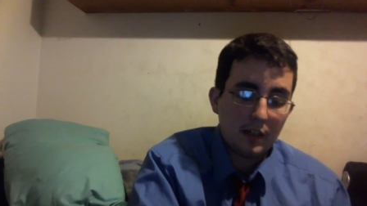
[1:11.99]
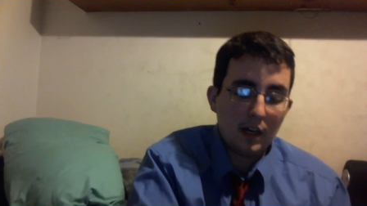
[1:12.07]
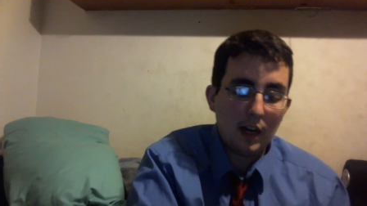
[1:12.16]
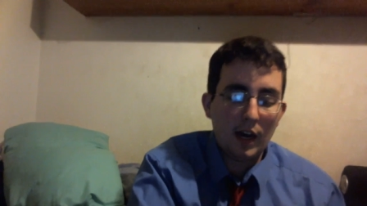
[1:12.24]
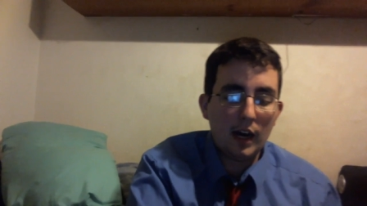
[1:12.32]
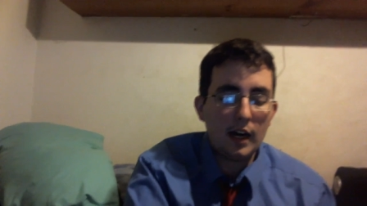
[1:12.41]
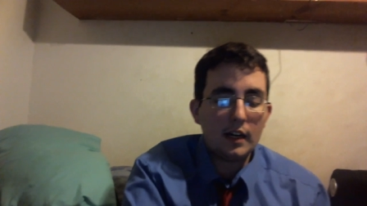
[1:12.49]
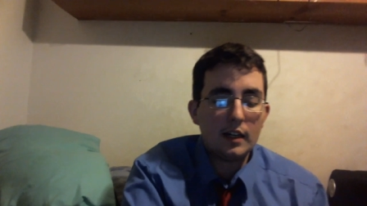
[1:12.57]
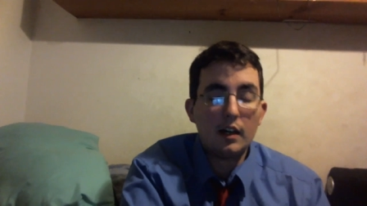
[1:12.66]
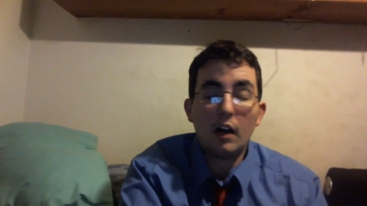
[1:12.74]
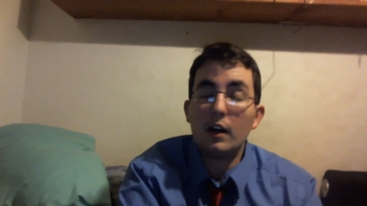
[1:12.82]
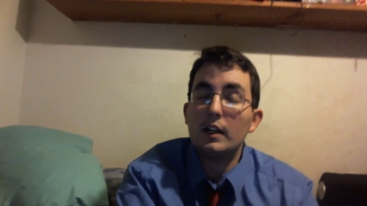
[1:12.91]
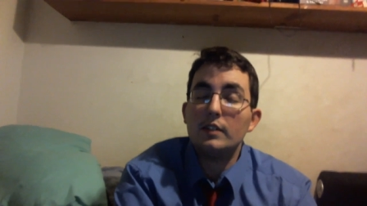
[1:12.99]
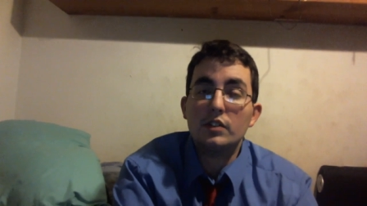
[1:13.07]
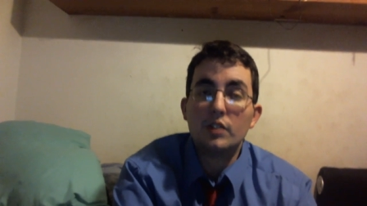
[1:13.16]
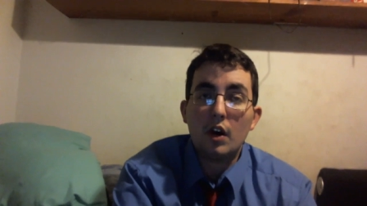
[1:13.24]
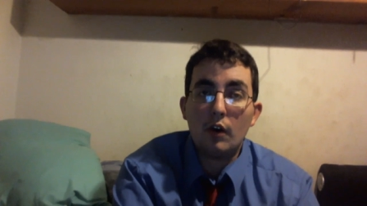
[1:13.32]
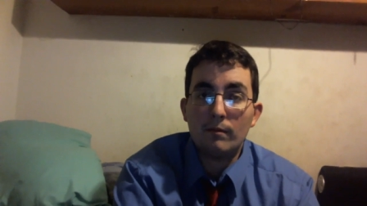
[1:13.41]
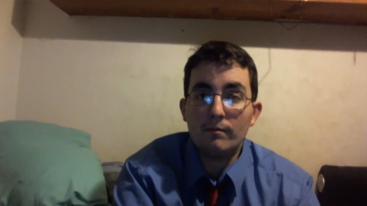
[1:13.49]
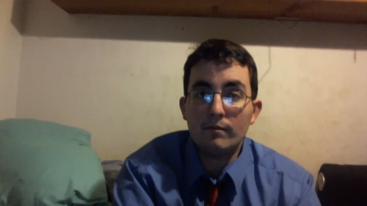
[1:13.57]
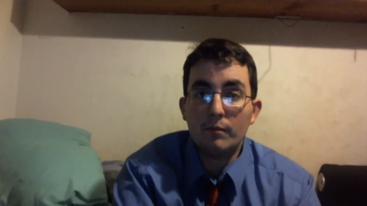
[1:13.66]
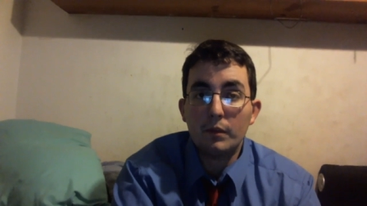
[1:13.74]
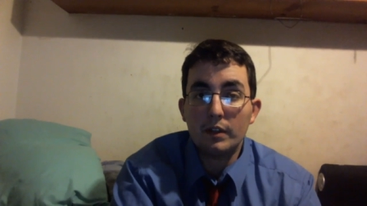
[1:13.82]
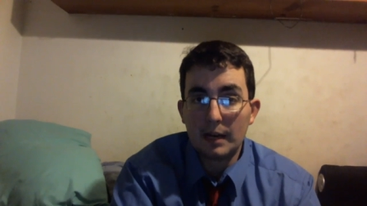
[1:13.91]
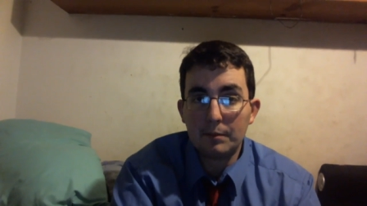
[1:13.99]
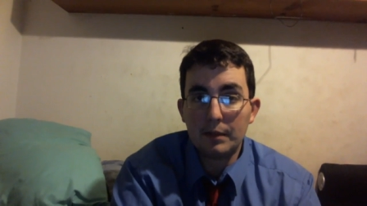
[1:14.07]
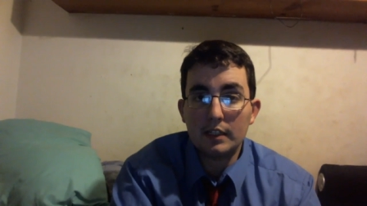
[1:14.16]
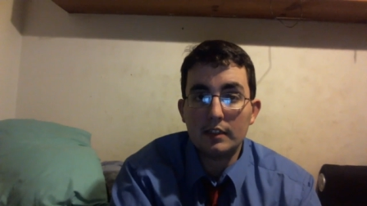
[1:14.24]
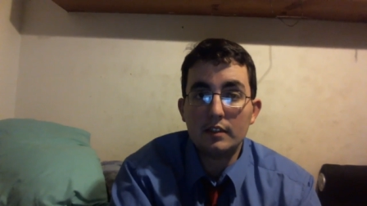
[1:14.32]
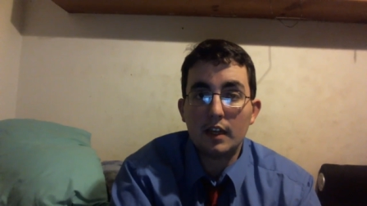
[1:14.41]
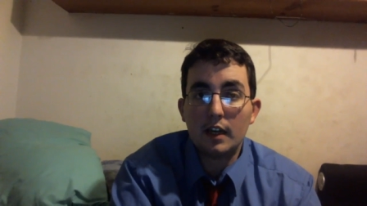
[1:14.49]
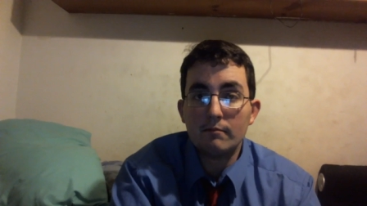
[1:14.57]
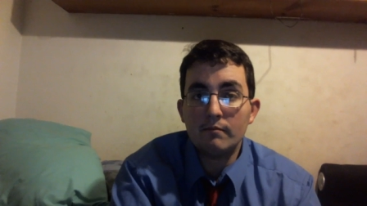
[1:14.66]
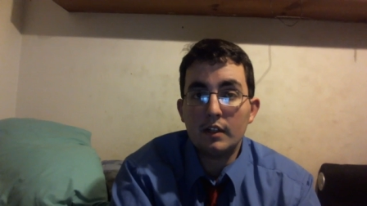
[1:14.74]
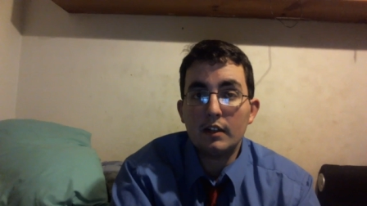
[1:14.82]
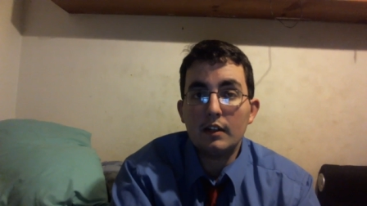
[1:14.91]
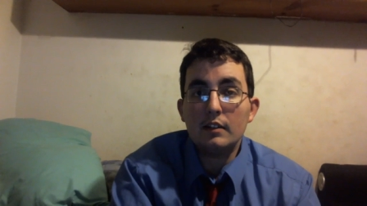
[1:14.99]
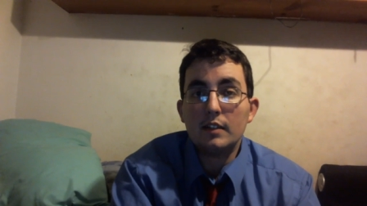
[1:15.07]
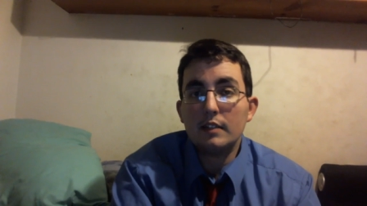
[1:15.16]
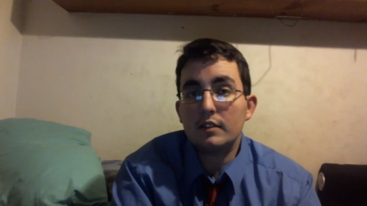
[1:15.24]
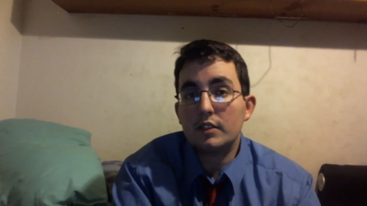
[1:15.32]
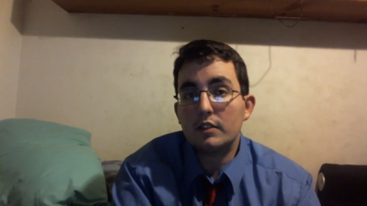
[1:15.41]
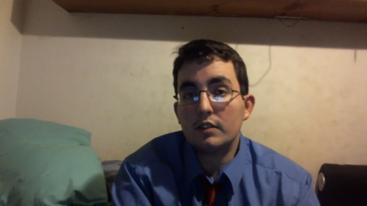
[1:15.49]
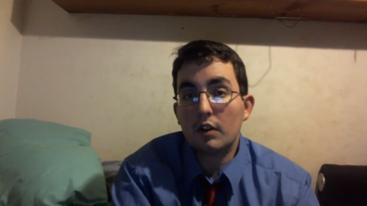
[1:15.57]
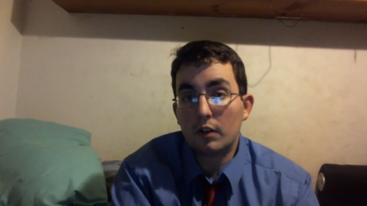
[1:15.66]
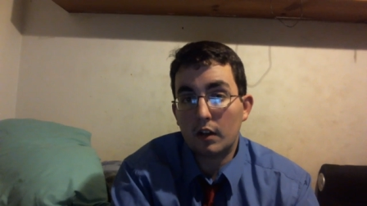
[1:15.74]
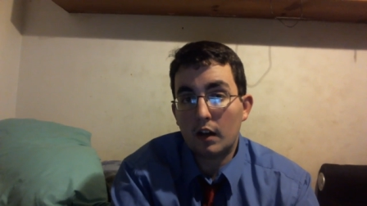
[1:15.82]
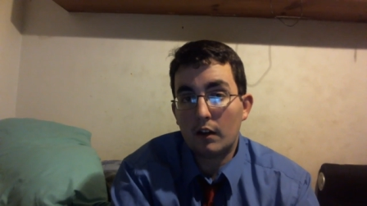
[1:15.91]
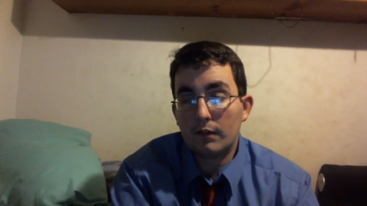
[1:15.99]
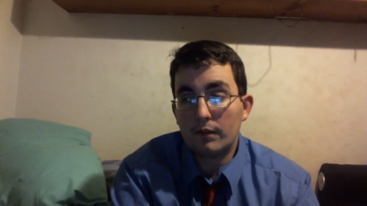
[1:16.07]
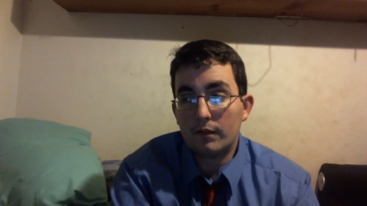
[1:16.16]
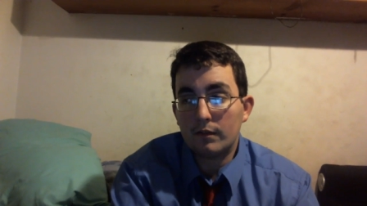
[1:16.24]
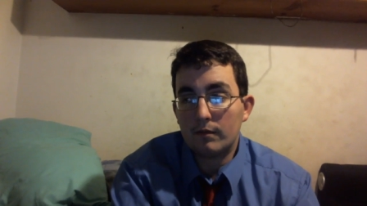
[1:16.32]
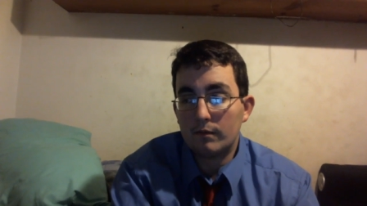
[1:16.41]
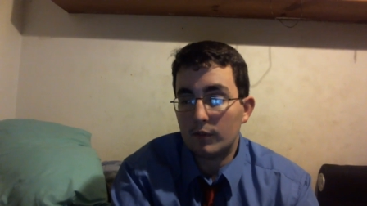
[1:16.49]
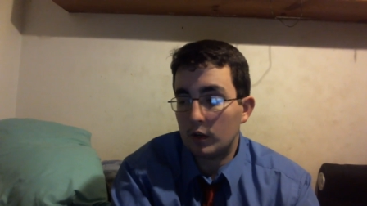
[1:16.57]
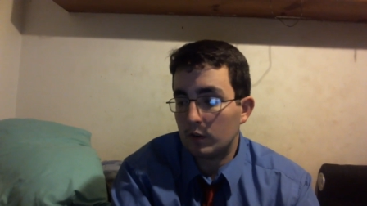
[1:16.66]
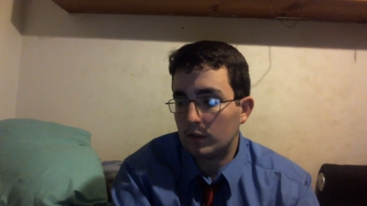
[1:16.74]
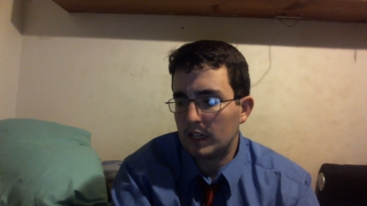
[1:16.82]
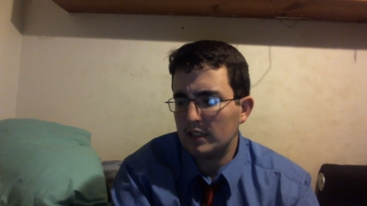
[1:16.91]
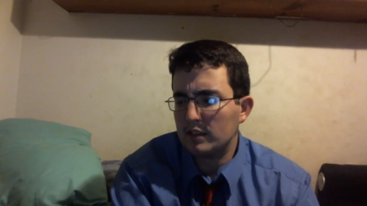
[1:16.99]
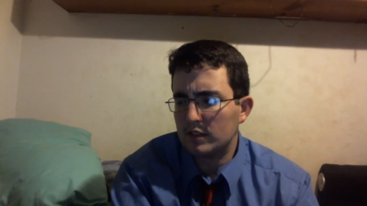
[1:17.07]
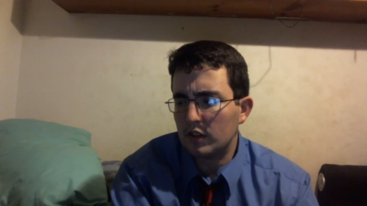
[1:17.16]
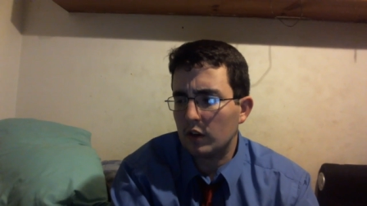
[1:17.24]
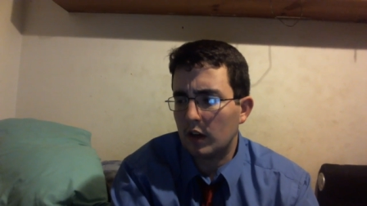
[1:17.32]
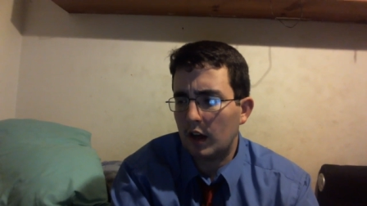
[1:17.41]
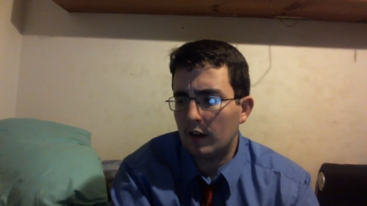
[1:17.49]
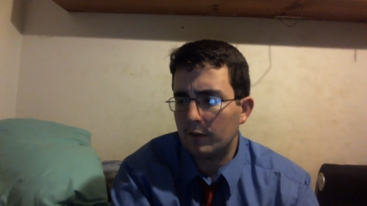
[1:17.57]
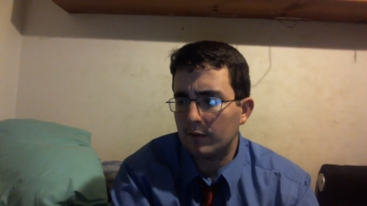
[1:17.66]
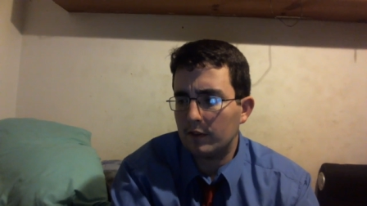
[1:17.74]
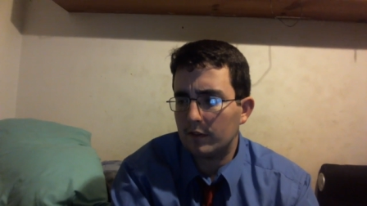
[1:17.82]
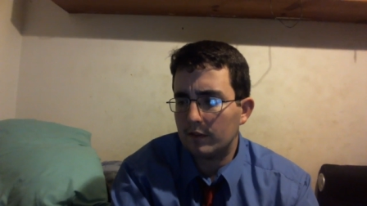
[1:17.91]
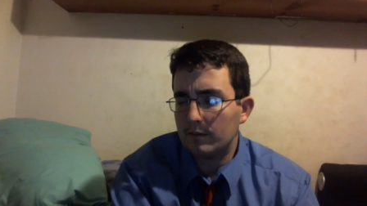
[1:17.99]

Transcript: Uh, all right, so with that being said, let's start off, or not start off.